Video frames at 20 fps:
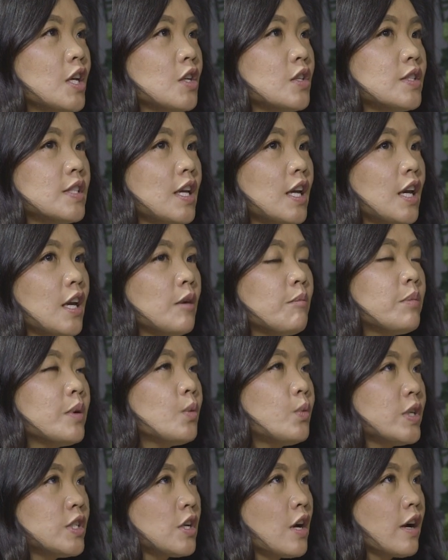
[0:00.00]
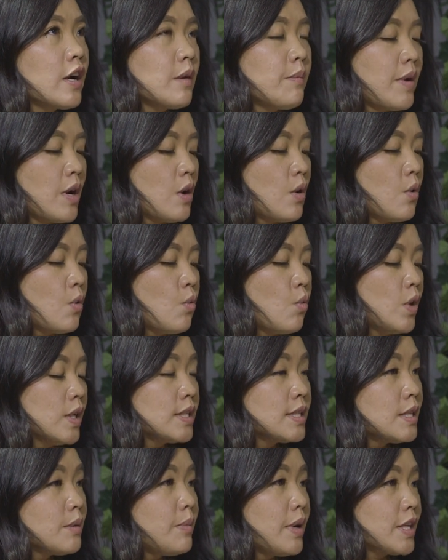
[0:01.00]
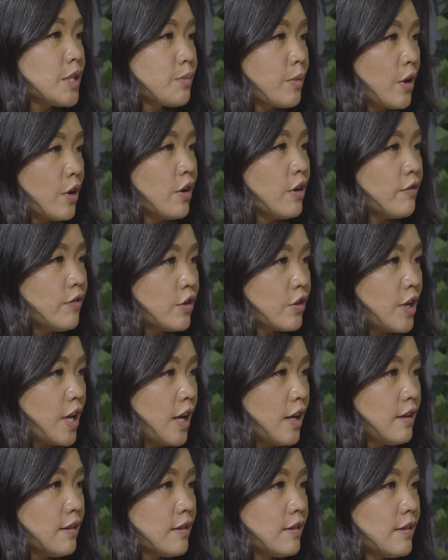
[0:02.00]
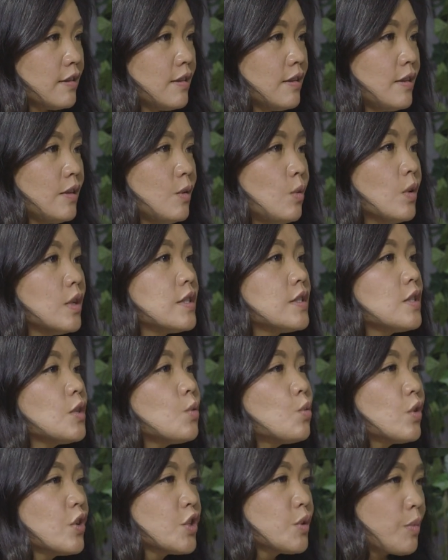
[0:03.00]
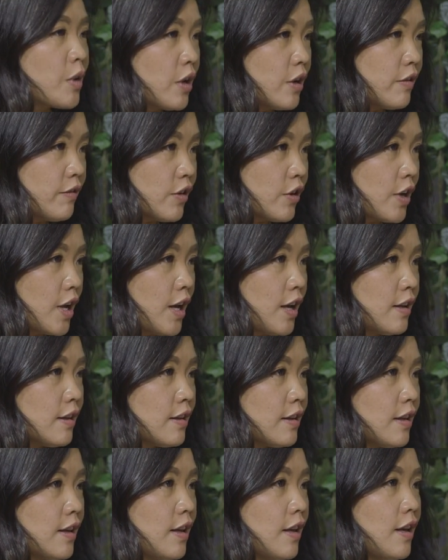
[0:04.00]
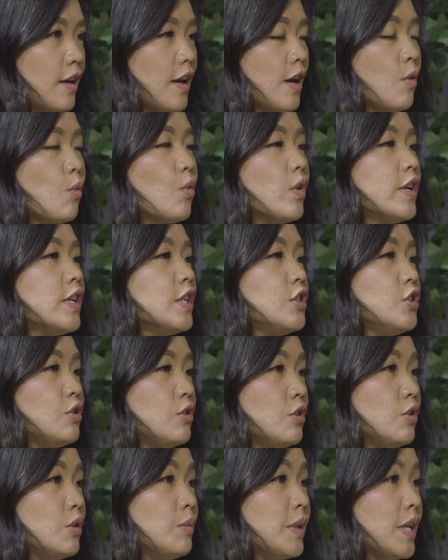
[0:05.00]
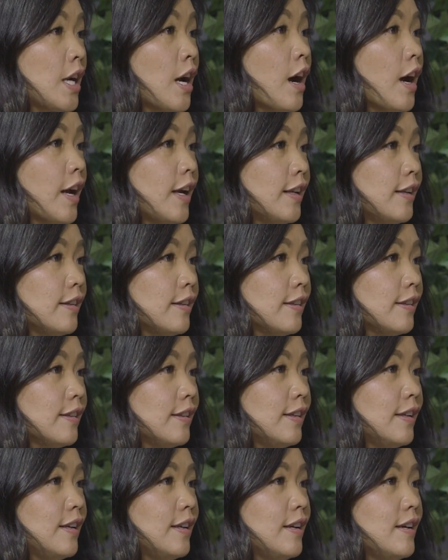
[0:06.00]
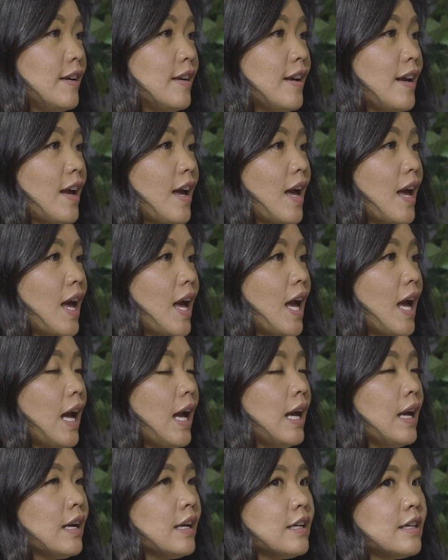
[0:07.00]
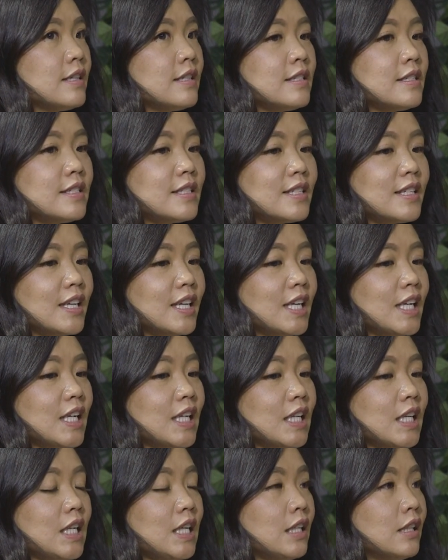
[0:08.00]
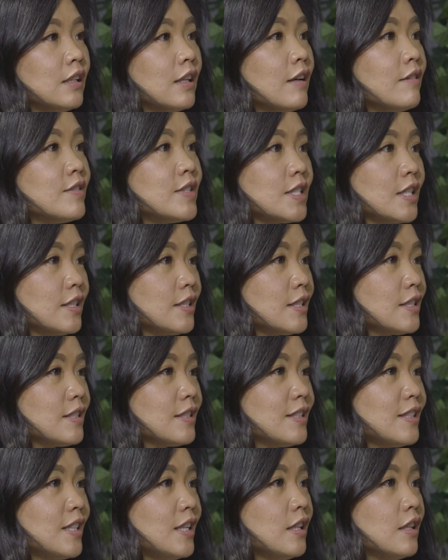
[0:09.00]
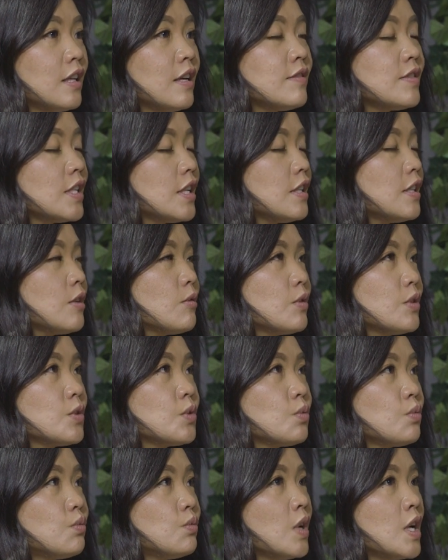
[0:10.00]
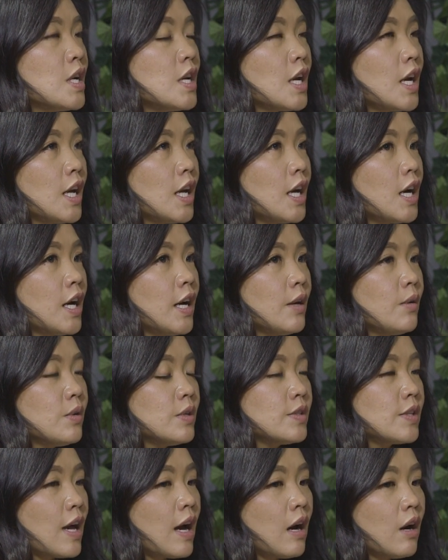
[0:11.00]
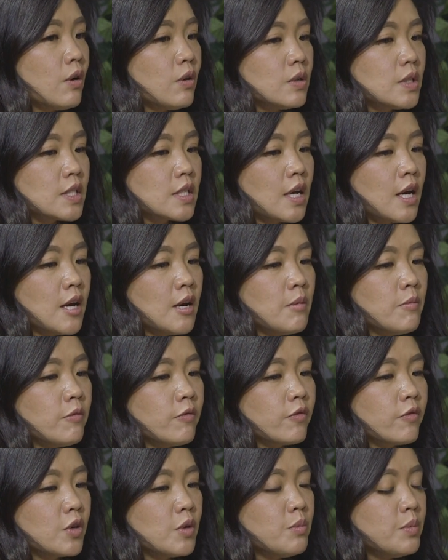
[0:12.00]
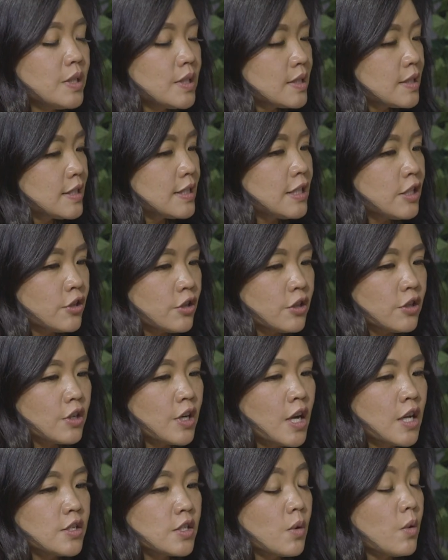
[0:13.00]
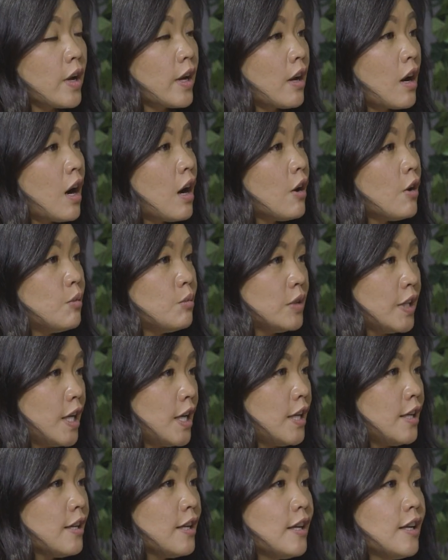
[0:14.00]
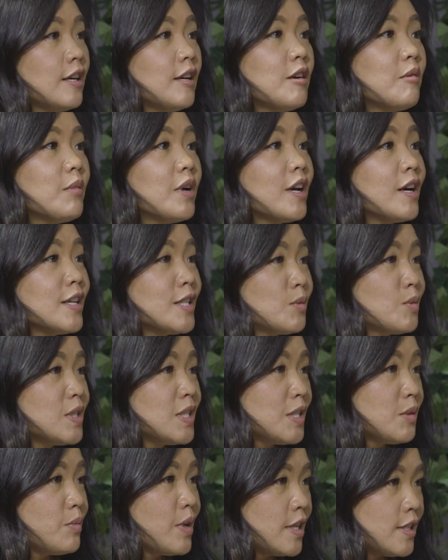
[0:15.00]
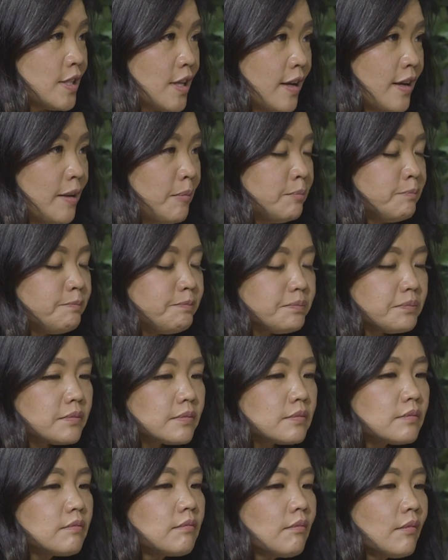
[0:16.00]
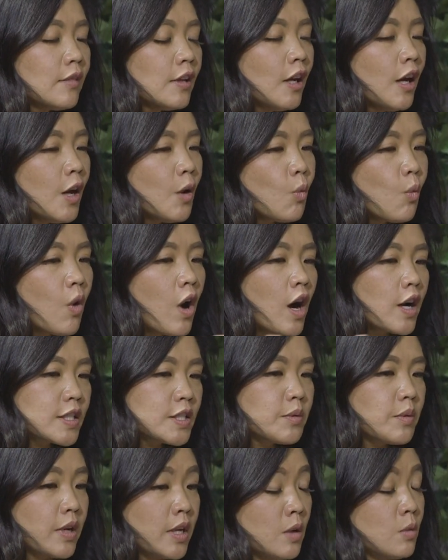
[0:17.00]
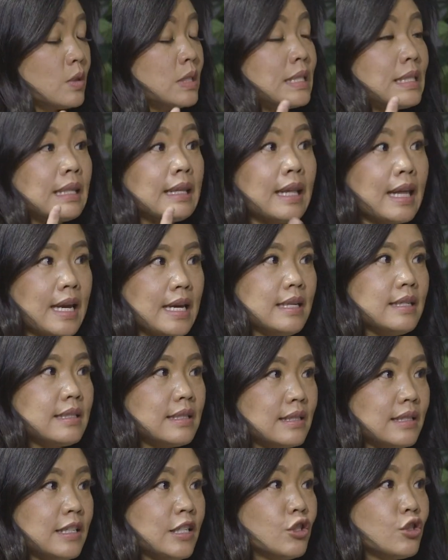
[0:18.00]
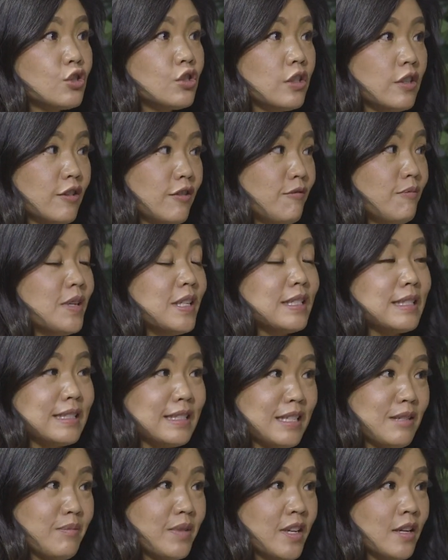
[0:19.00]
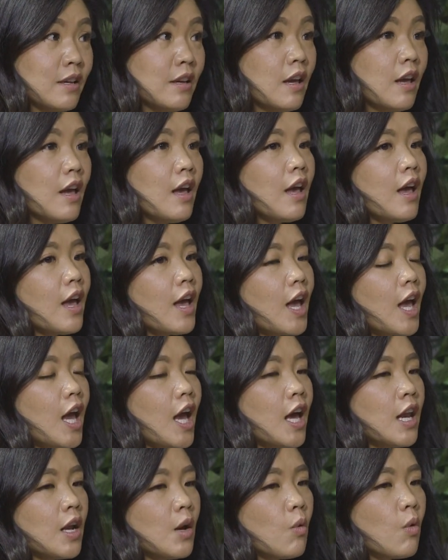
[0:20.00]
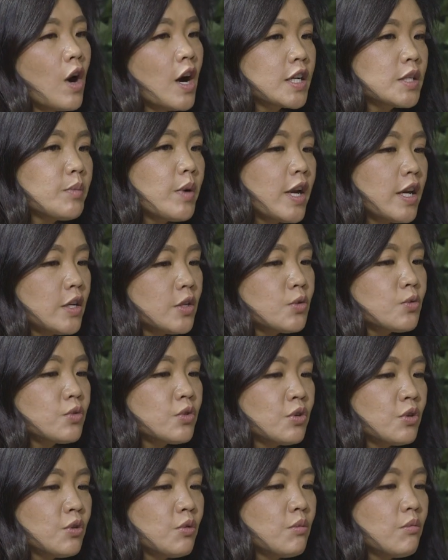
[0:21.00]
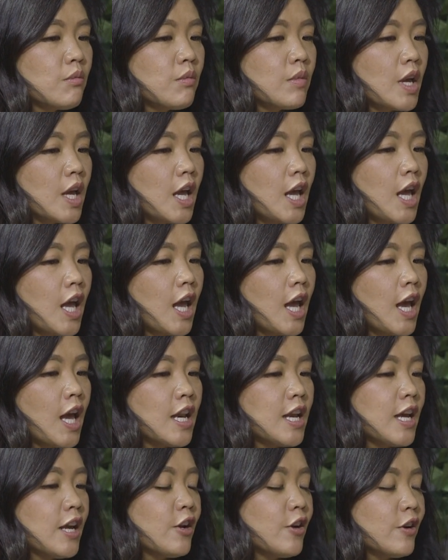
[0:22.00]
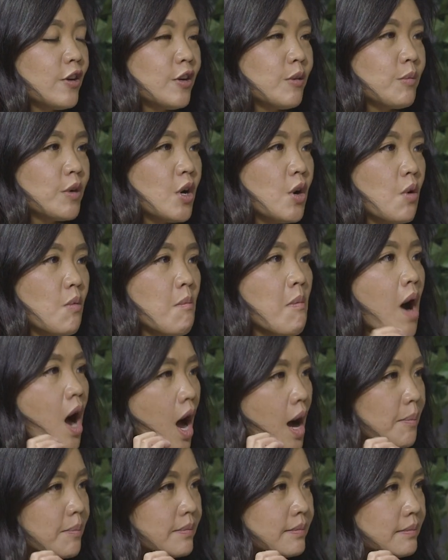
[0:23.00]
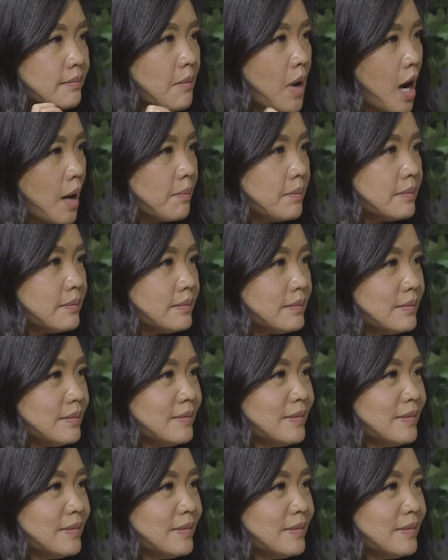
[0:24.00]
But he'll say, but we talk about what's the best part of your day, what's the worst part of your day, and what did you do to be kind? And he loves it. He loves it. There was one night I was out for a business dinner, so I got home late. My husband did bedtime. I walked, it was late. He should have been sleeping. And I walked by his room, and I heard him go, Mom, Mom.